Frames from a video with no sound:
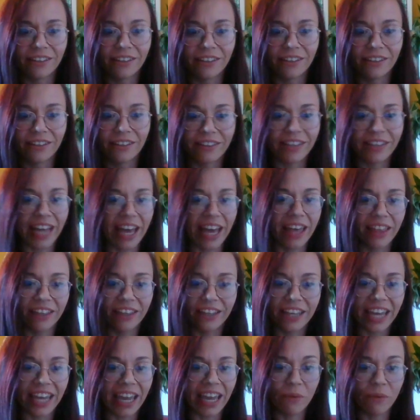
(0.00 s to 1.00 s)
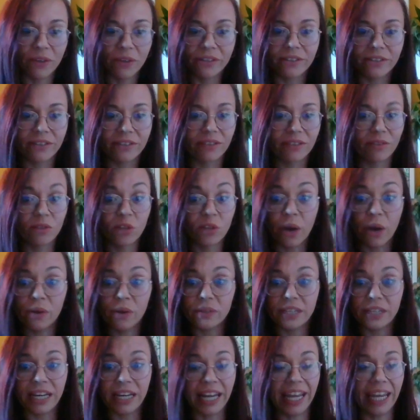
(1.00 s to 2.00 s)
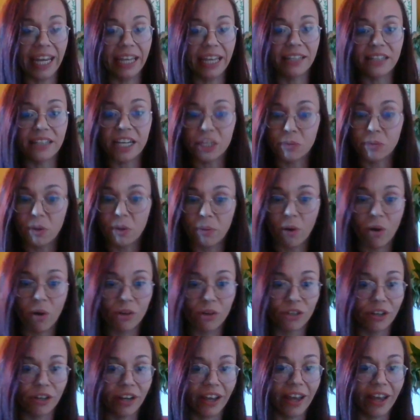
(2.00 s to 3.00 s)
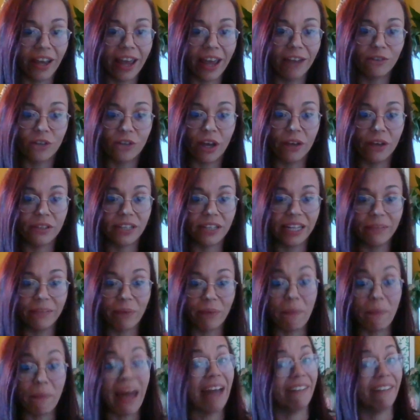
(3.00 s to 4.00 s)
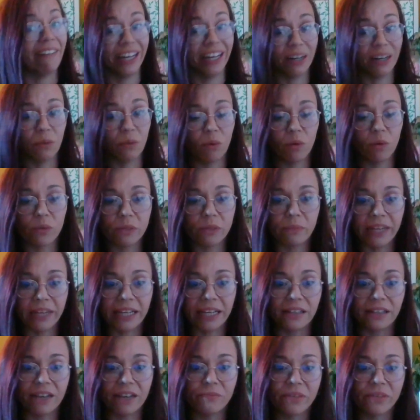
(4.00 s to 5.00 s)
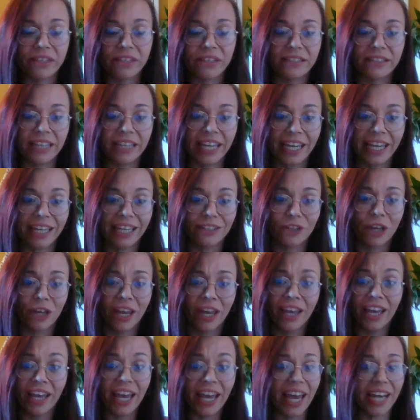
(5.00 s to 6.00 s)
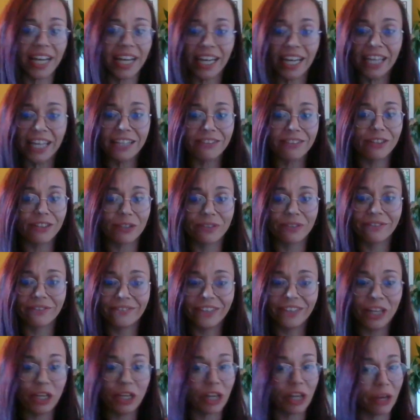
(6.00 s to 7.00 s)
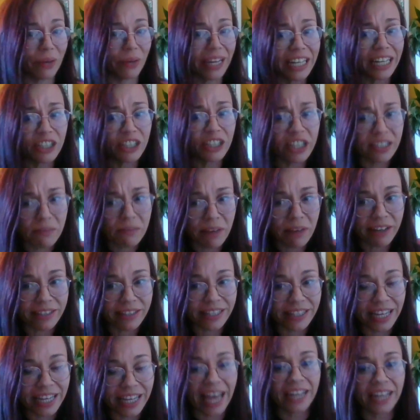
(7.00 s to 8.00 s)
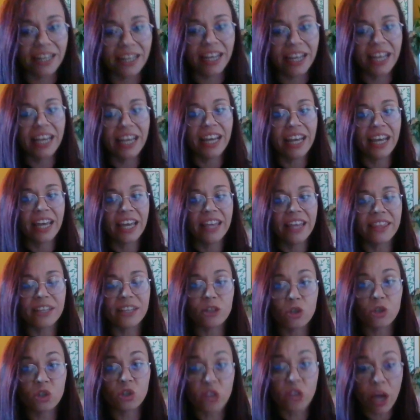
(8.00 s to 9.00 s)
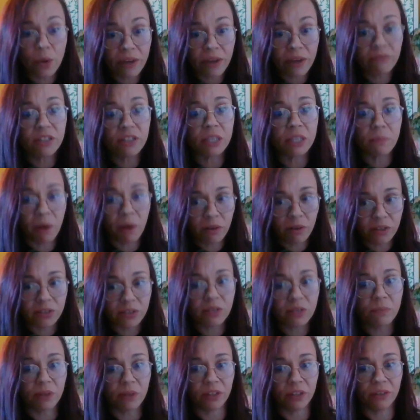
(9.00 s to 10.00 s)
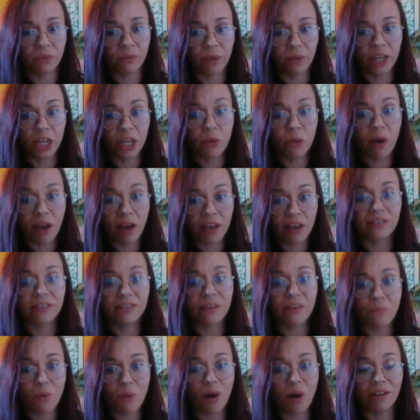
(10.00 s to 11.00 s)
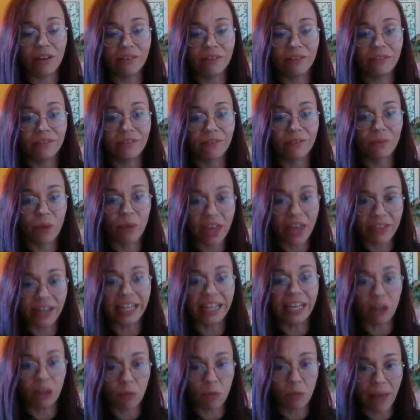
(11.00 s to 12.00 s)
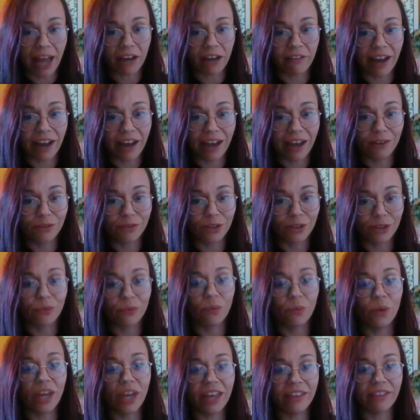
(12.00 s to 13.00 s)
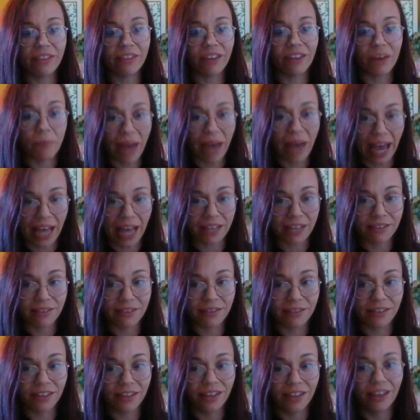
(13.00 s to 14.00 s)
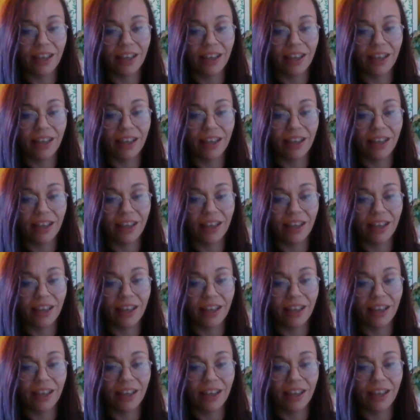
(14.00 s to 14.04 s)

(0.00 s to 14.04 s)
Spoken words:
that it was totally disproportionate and totally barbaric what was being done with the siege. And he just, you know, he legitimized it. And it's so irresponsible when you are someone with a legal background, with a past.